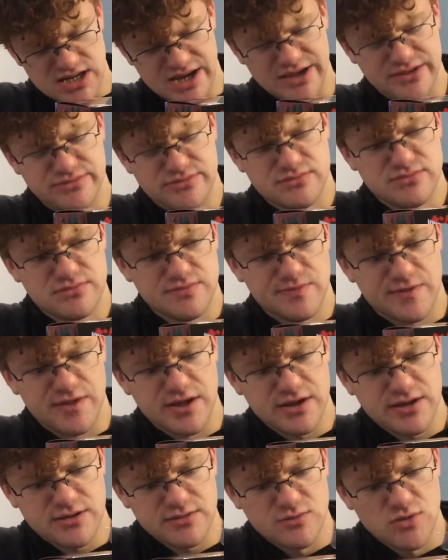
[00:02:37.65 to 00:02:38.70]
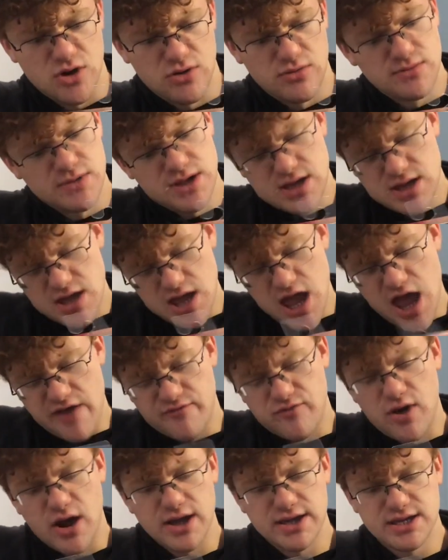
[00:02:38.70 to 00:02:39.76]
I think, well,
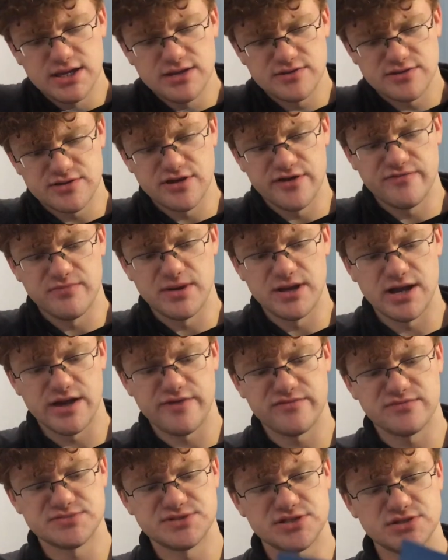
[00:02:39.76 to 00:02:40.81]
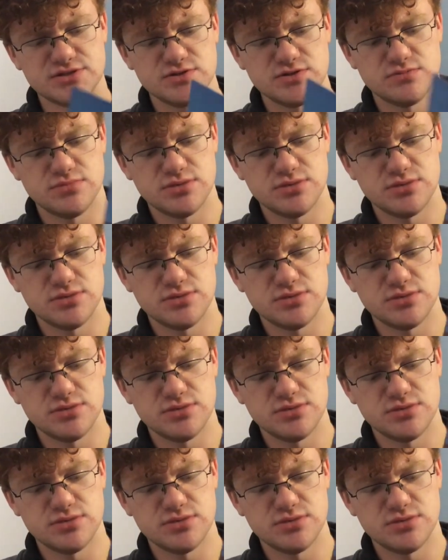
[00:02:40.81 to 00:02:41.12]
FYE and stuff might have them too.